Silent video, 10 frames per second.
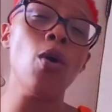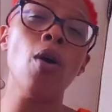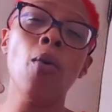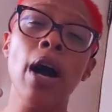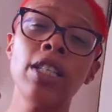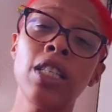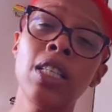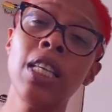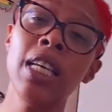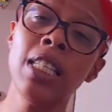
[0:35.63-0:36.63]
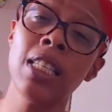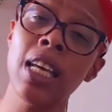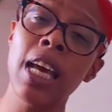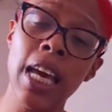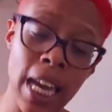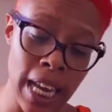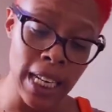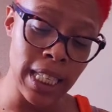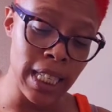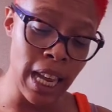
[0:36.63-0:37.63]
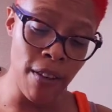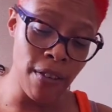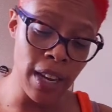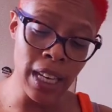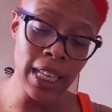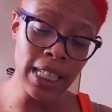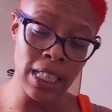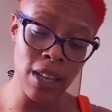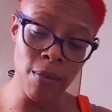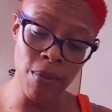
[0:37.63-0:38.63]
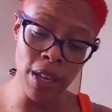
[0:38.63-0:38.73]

watching this, it is definitely something